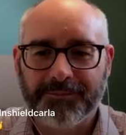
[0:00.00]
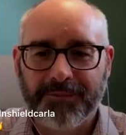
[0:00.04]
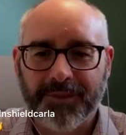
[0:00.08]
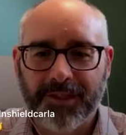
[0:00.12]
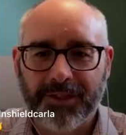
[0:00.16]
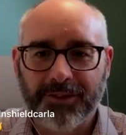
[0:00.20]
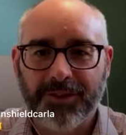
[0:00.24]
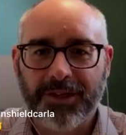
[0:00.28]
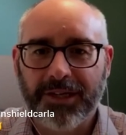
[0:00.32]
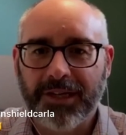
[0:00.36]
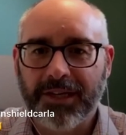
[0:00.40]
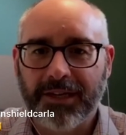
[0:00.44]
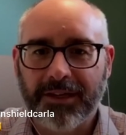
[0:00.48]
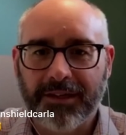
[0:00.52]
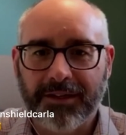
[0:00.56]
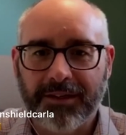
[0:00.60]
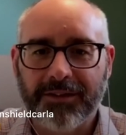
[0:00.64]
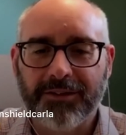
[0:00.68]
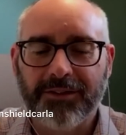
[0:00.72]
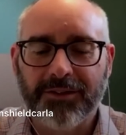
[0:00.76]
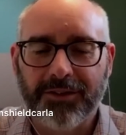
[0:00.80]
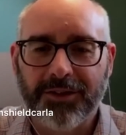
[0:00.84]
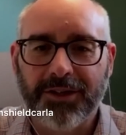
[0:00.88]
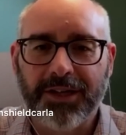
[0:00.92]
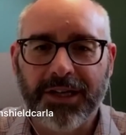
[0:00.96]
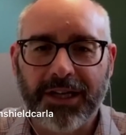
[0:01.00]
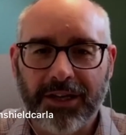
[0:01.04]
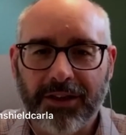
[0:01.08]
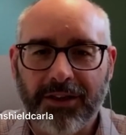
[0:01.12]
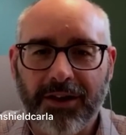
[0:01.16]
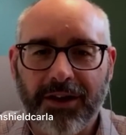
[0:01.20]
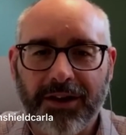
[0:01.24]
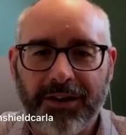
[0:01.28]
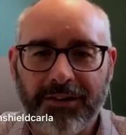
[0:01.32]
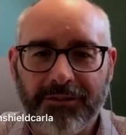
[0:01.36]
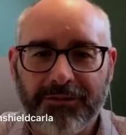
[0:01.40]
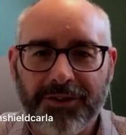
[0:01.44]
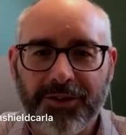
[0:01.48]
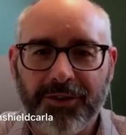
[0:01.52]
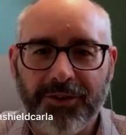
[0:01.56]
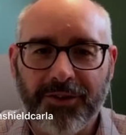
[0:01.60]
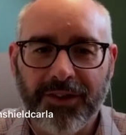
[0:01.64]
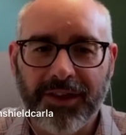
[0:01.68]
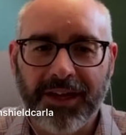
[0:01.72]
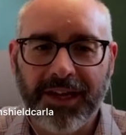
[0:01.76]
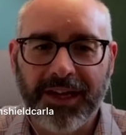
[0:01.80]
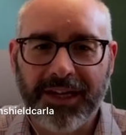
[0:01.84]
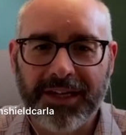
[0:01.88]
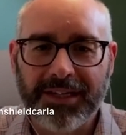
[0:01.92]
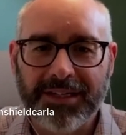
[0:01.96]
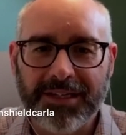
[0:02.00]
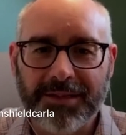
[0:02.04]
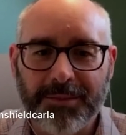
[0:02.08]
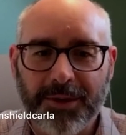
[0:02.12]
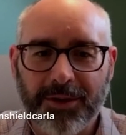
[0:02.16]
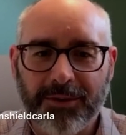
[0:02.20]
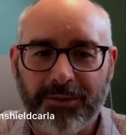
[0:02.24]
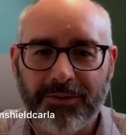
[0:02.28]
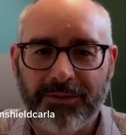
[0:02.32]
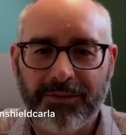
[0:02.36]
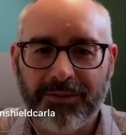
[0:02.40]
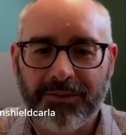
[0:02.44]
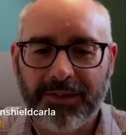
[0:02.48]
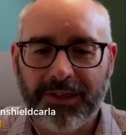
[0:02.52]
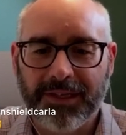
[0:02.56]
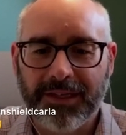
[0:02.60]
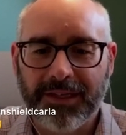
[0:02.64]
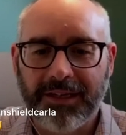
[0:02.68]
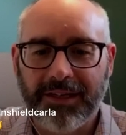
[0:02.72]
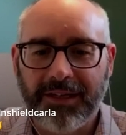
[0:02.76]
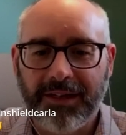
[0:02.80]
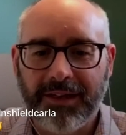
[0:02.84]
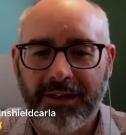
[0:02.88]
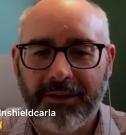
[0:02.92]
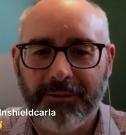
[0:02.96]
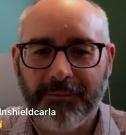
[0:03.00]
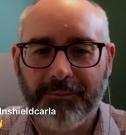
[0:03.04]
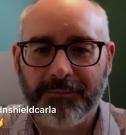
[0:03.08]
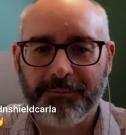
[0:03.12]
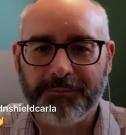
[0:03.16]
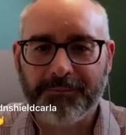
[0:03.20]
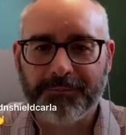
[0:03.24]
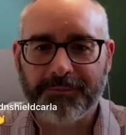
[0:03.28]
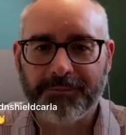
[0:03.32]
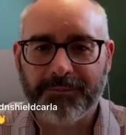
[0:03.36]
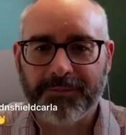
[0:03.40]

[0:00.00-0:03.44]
learning learning a lot of new things about um,